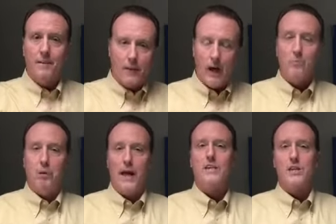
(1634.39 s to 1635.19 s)
God
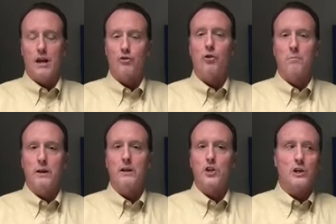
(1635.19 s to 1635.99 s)
blessed that
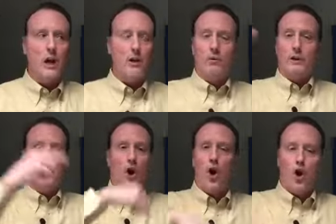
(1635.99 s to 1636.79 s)
tremendously, not only
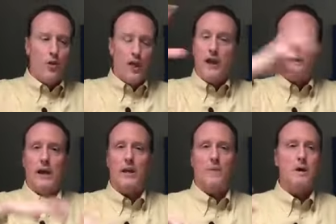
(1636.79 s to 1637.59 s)
in all that
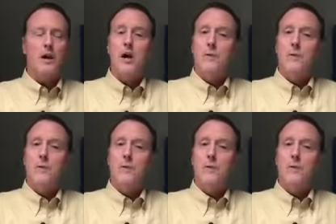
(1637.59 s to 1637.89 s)
dynamic,